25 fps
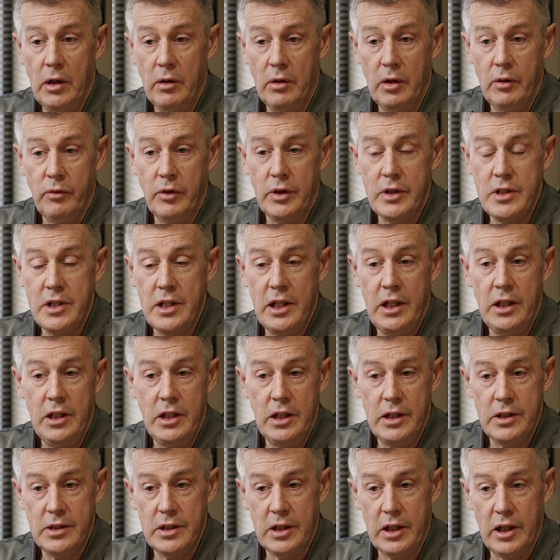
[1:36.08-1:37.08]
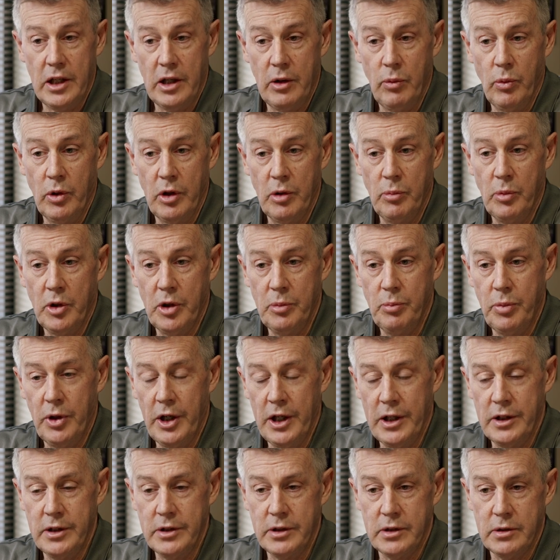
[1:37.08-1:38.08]
However, 10 years ago, one of my
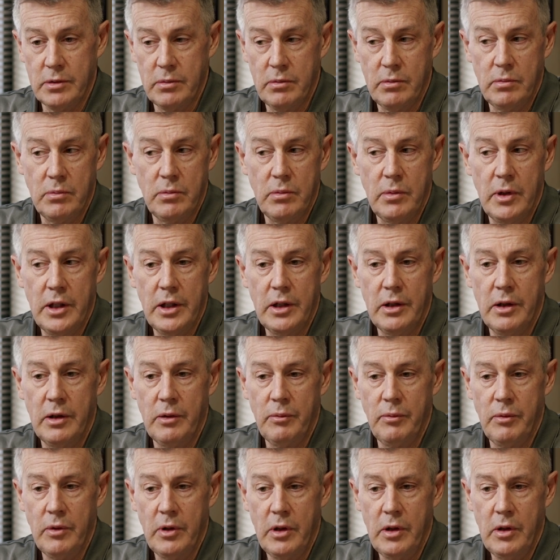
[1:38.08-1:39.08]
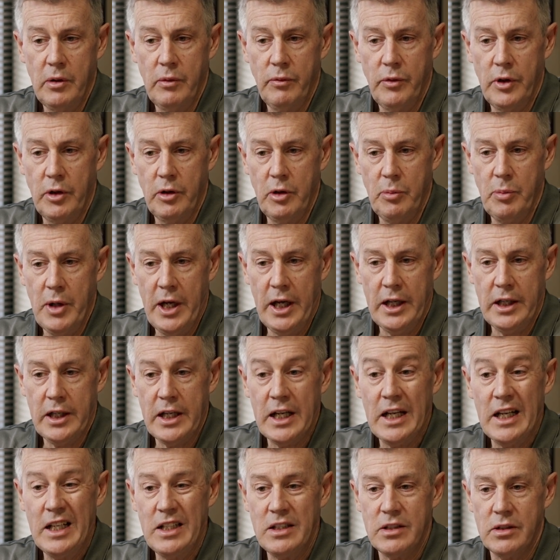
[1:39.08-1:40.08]
brothers had a very bad
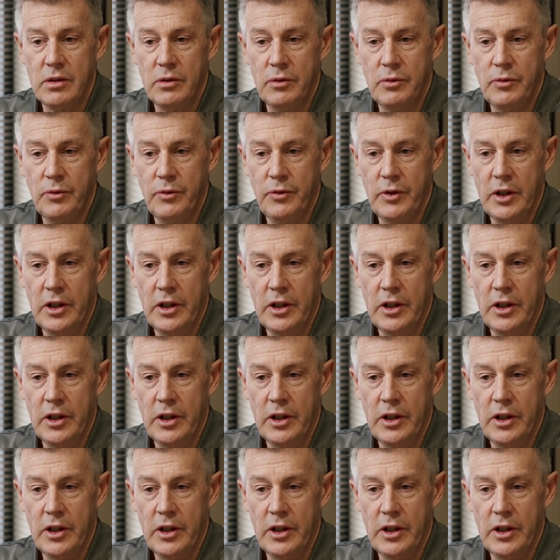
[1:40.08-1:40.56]
case of